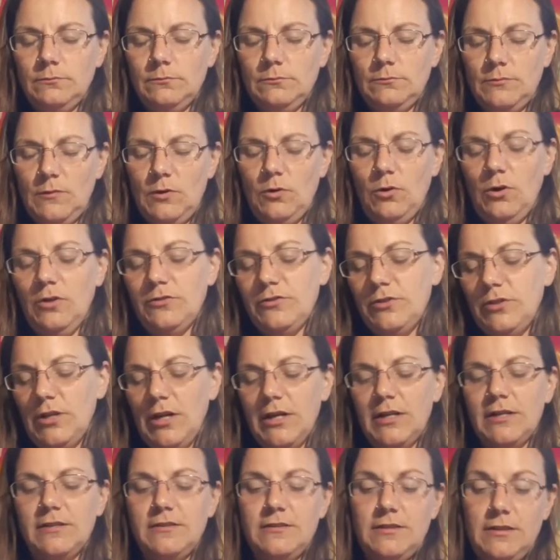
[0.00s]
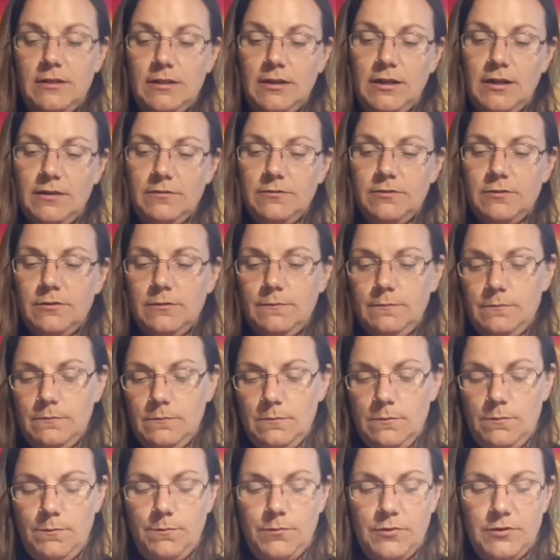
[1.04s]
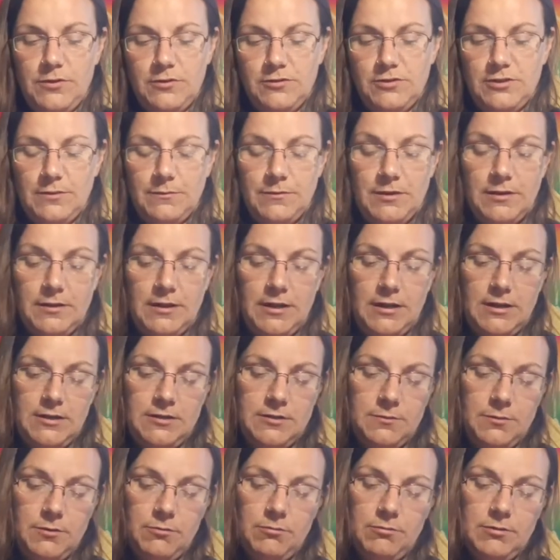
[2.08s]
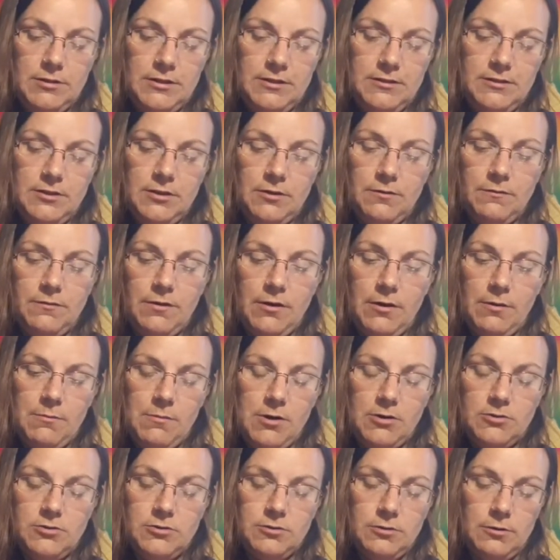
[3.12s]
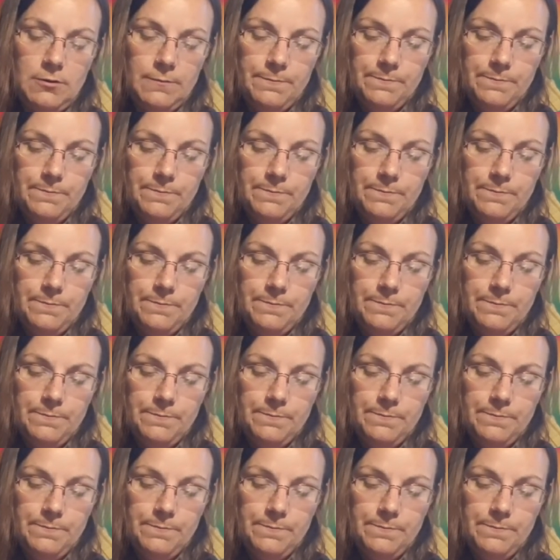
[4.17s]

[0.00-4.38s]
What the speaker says: or else you're not going to see the gifts. But there's something that needs to be released here, very much so.